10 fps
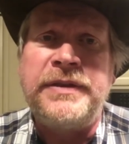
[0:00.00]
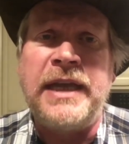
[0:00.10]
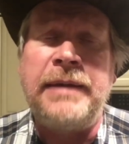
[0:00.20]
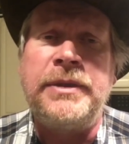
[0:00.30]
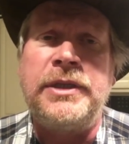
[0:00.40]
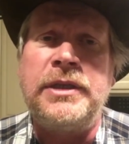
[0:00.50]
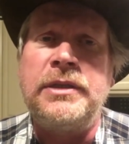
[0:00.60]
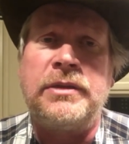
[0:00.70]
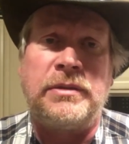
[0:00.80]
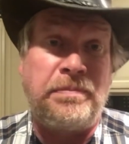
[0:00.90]

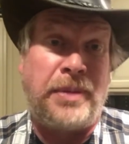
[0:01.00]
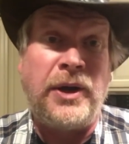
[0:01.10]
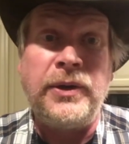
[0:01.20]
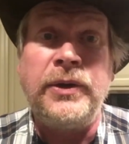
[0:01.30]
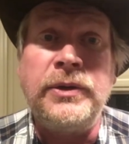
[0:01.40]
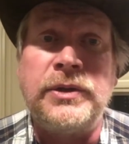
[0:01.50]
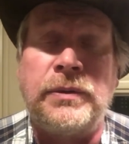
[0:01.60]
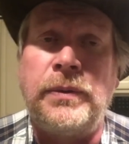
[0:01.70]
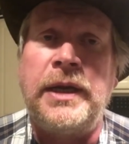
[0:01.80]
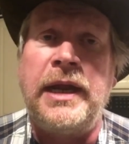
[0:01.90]
sandwiches or burgers
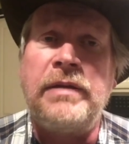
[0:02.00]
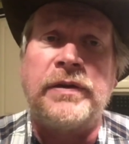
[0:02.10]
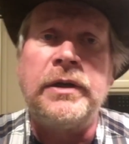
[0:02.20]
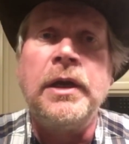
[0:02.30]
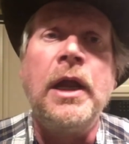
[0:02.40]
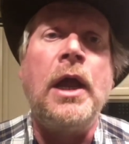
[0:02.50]
or whatever.